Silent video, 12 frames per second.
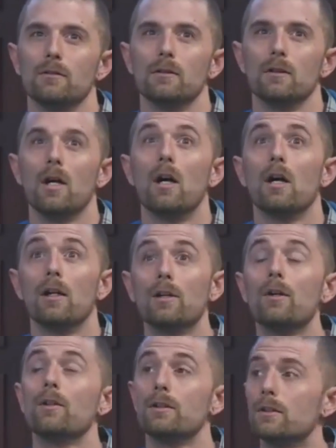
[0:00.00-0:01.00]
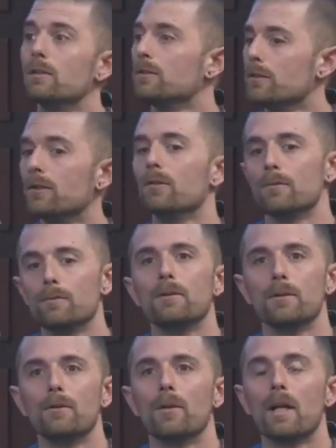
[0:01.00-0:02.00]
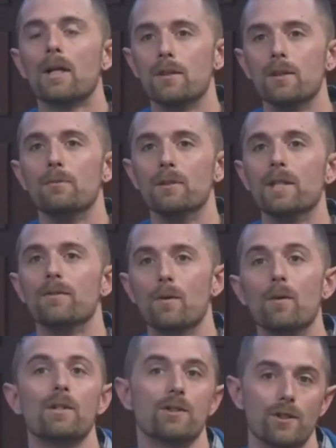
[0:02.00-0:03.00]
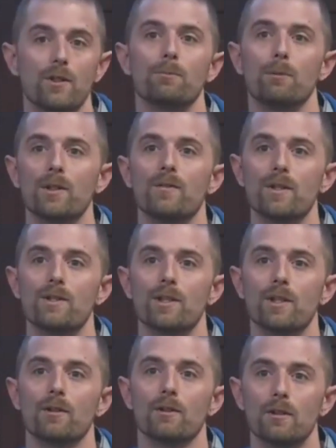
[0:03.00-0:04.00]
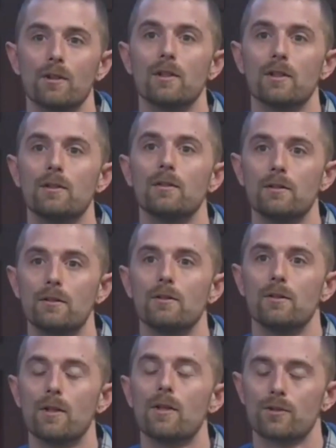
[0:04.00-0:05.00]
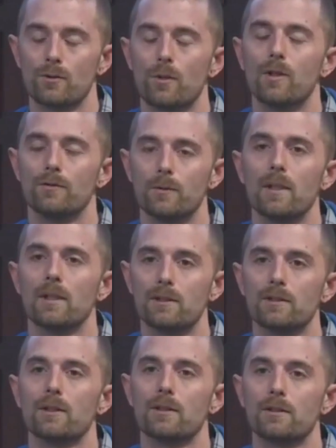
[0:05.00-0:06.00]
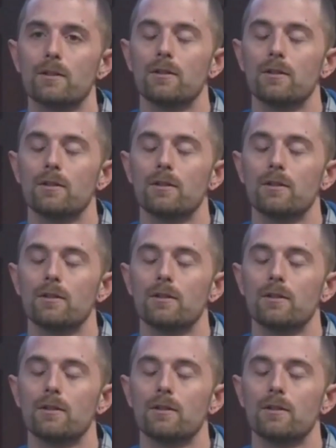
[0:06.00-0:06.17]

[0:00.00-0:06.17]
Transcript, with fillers: Uh, you, are right. I do believe it was the previous year in 2012, to be honest, yes.